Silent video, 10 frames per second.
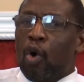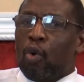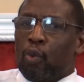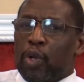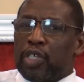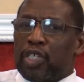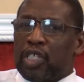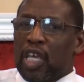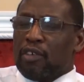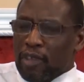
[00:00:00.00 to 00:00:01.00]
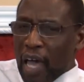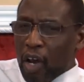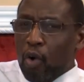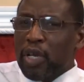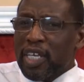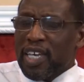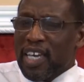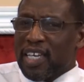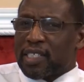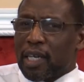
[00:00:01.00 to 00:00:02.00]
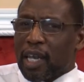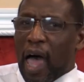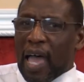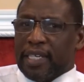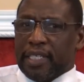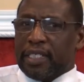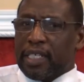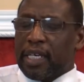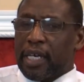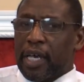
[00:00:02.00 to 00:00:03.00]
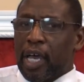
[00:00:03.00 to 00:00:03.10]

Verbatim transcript: received not only his light,